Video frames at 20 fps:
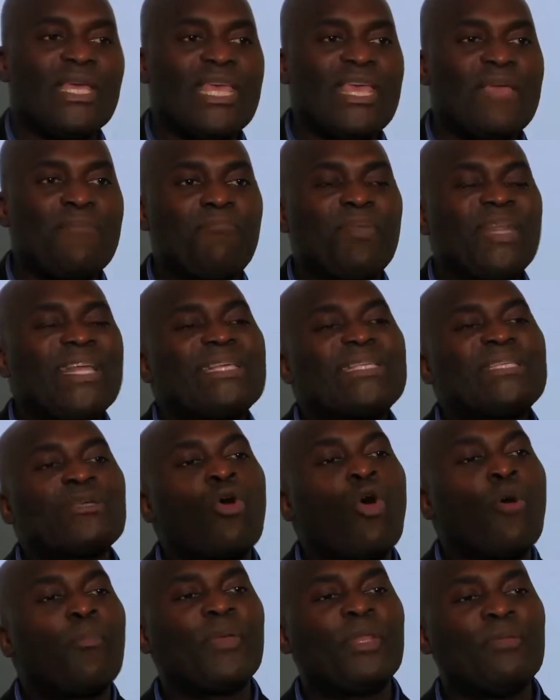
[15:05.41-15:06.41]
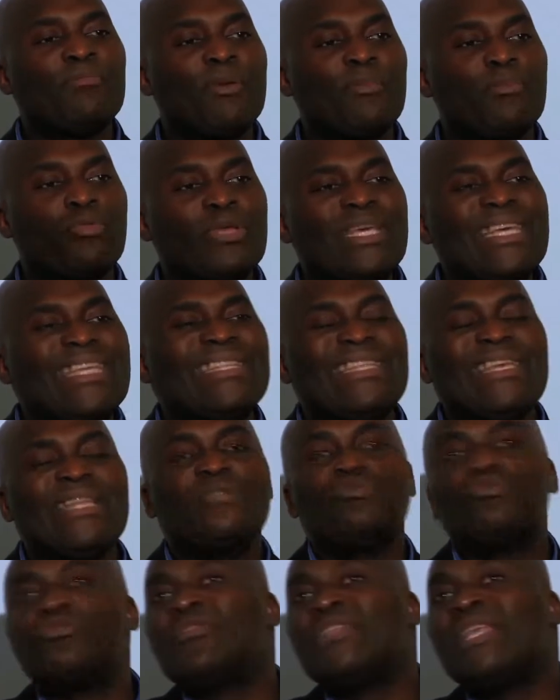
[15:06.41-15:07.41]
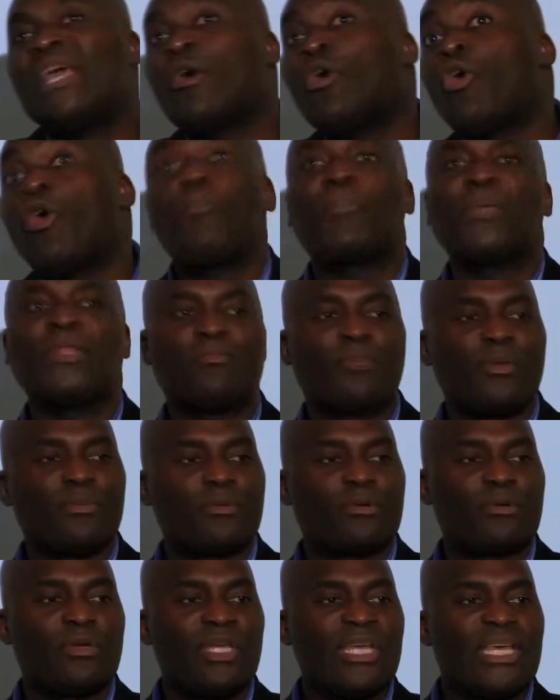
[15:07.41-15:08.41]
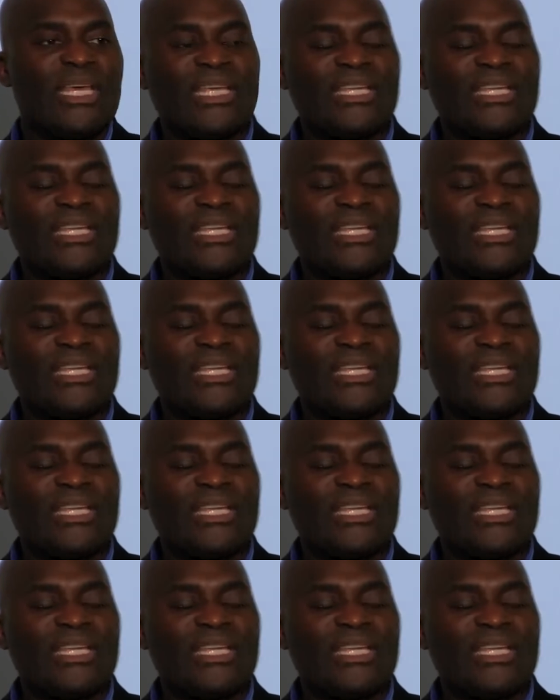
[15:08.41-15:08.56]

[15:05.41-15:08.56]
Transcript: He brings hope in people. He deals with the hope in people.